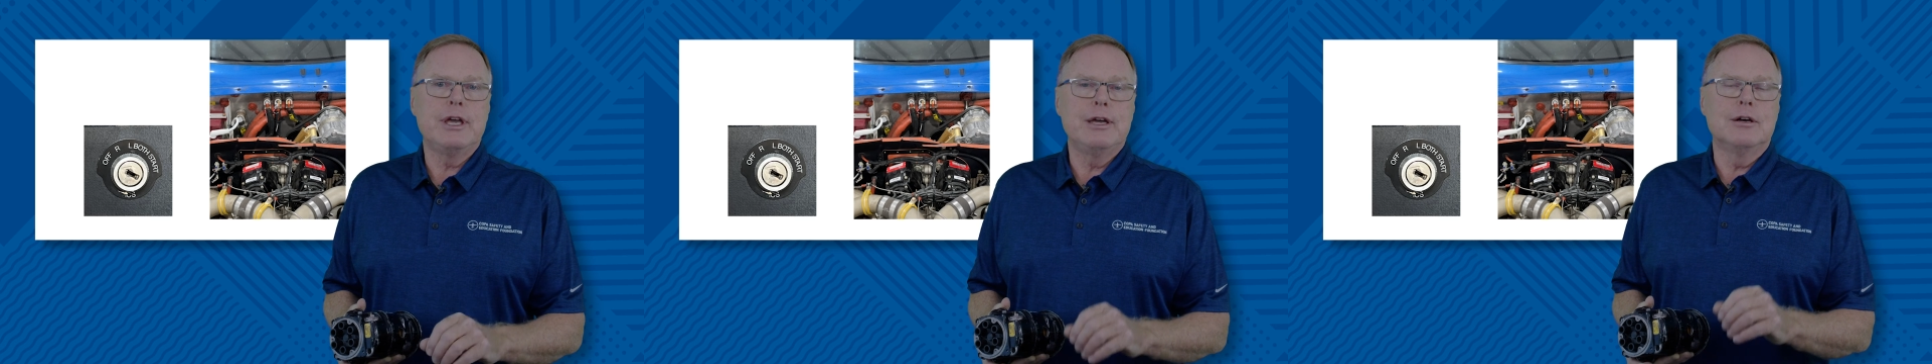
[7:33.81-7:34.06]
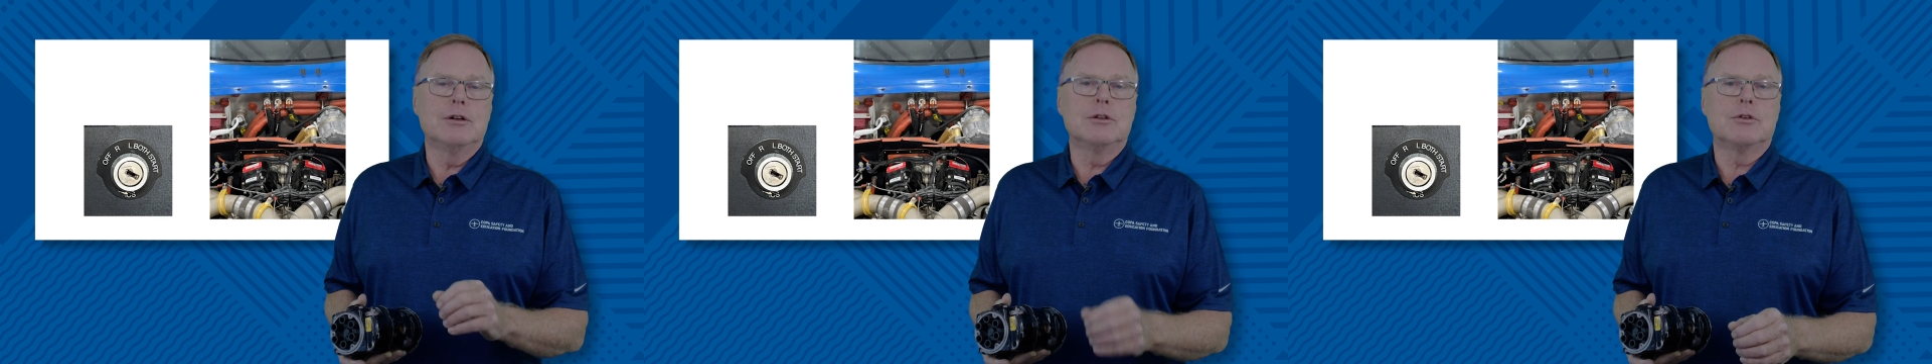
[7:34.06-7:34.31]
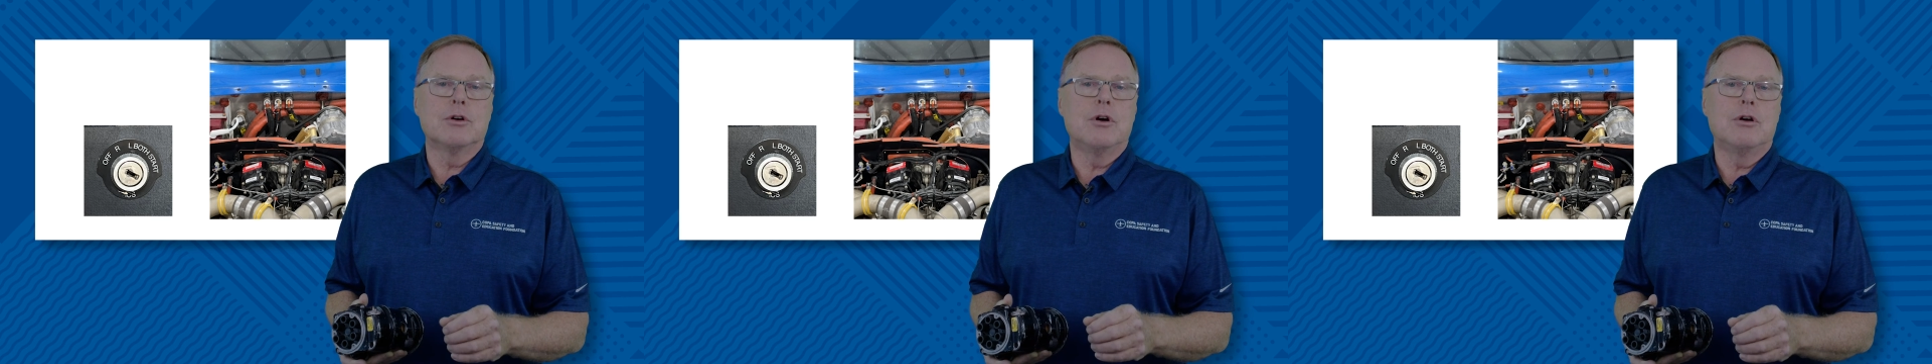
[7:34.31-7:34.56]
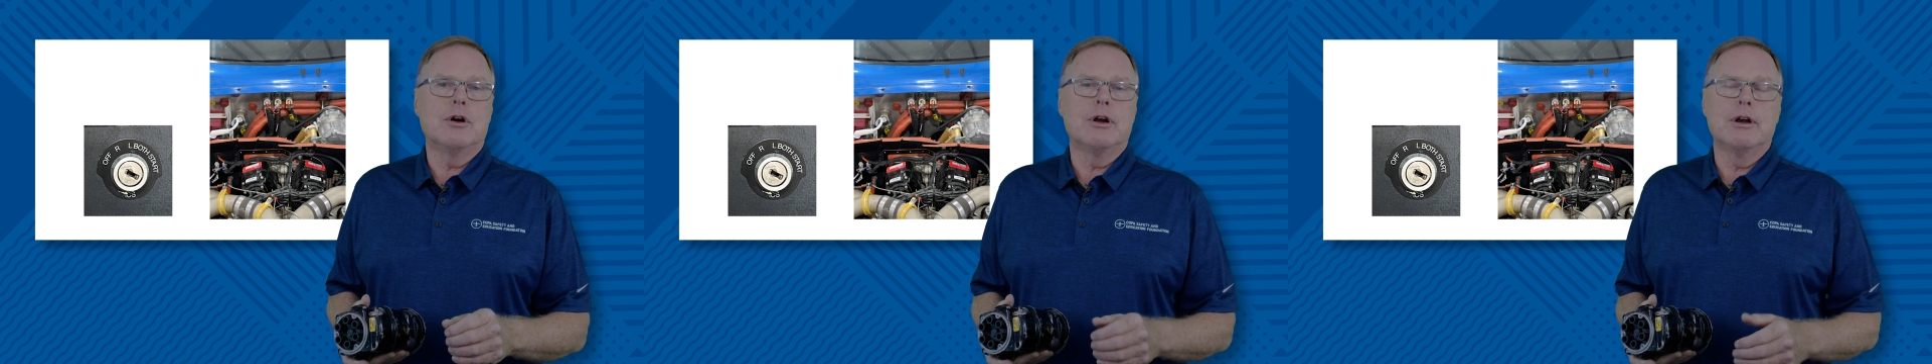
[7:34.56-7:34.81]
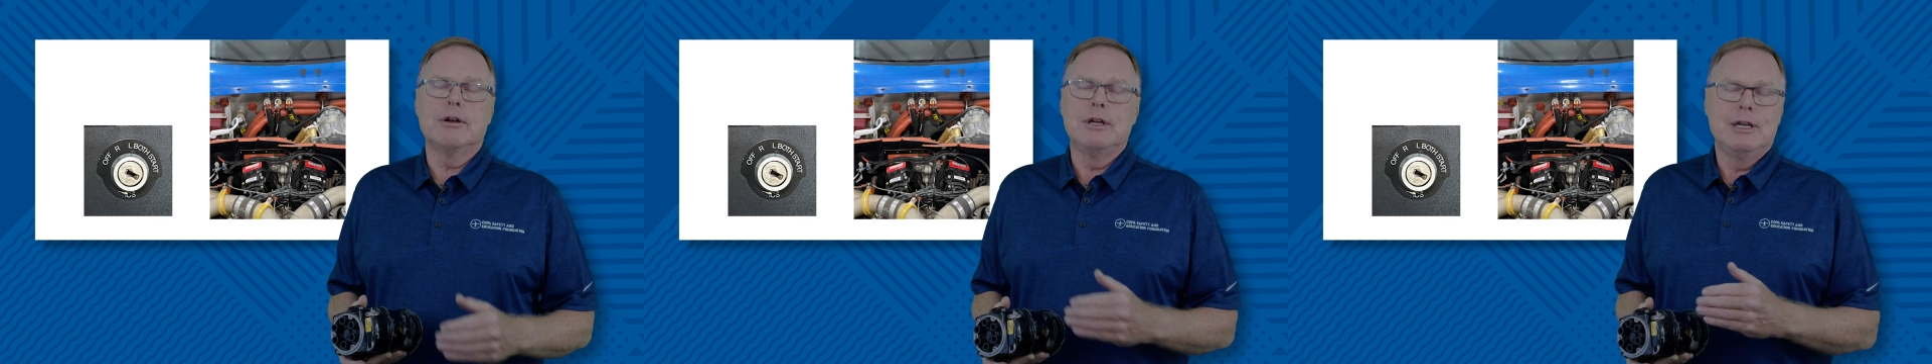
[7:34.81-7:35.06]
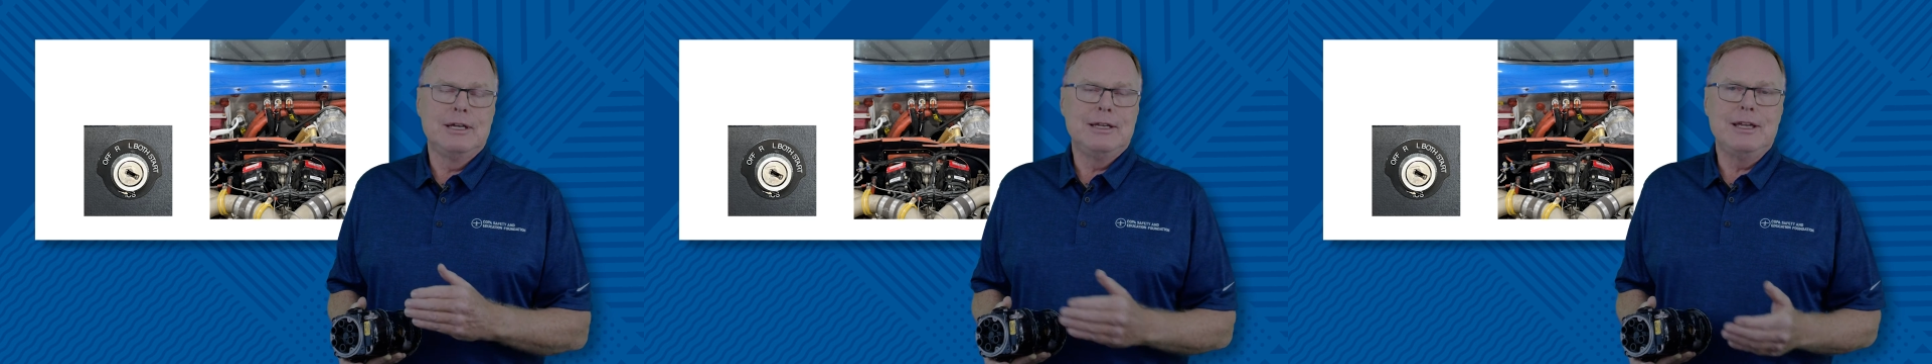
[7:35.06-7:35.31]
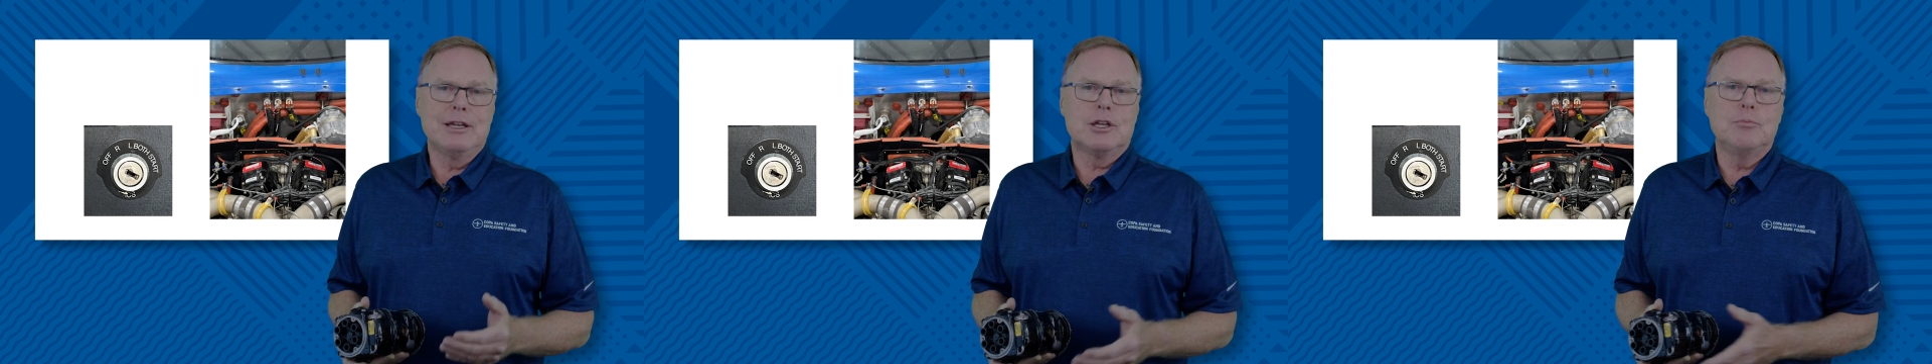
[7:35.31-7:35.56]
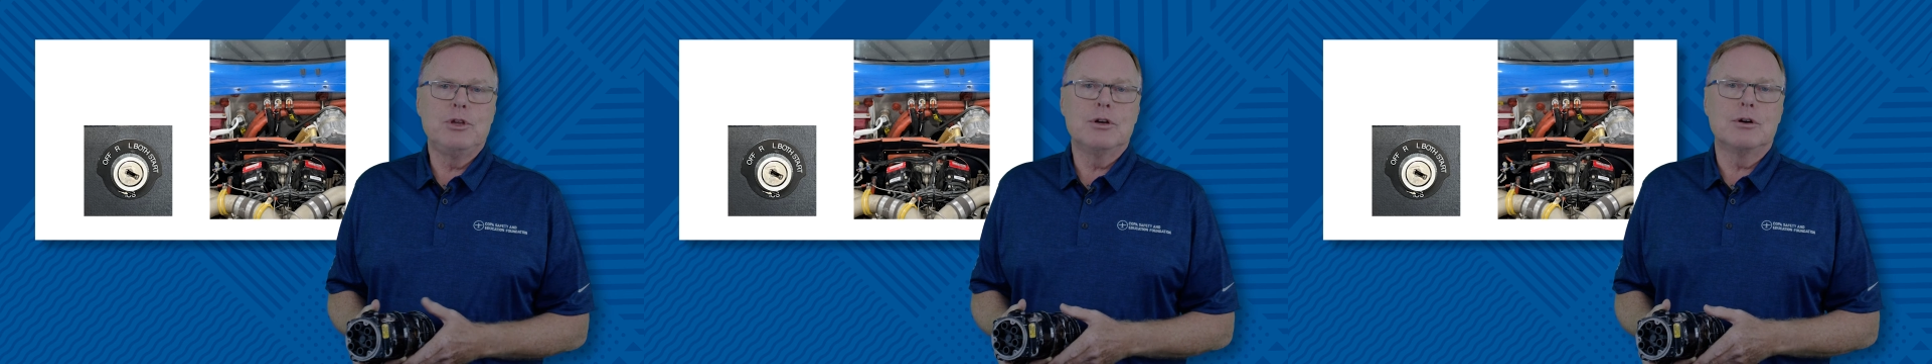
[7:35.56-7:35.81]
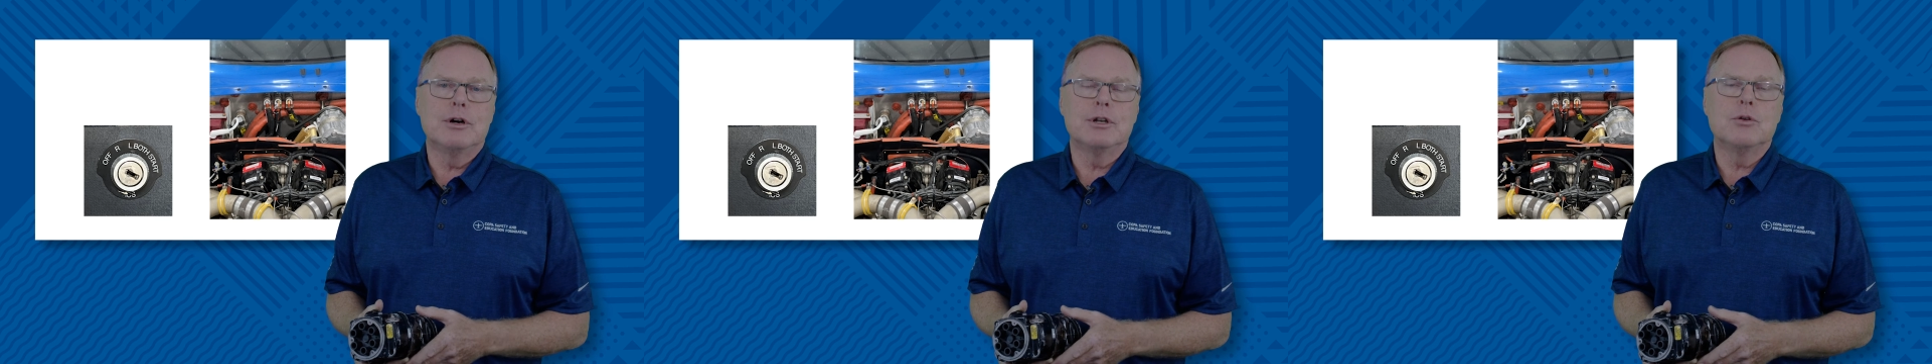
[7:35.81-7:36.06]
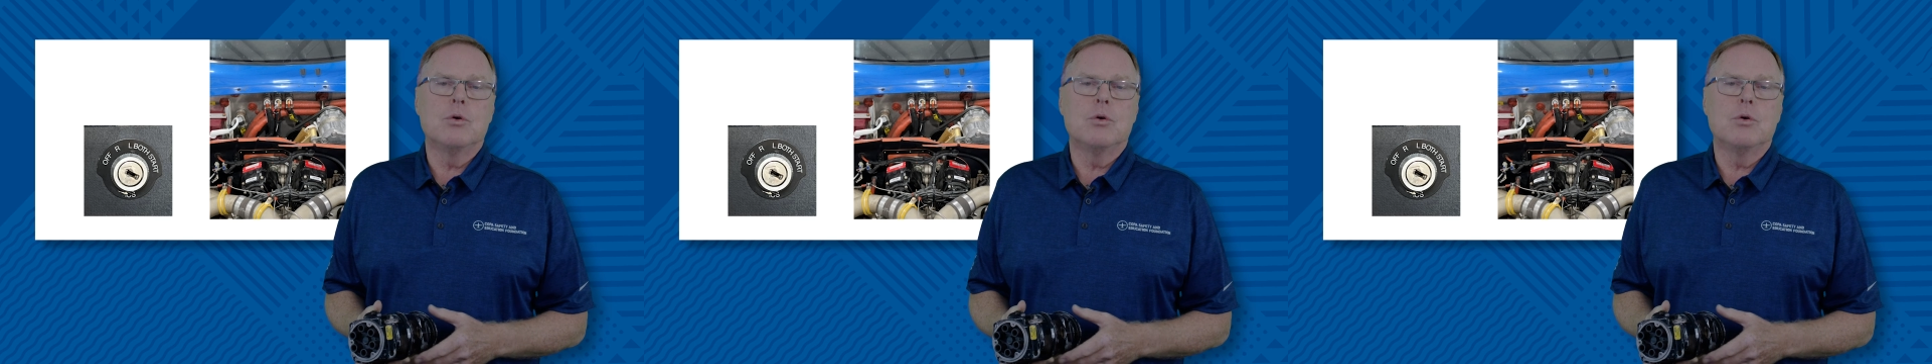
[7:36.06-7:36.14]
L or R it could be on.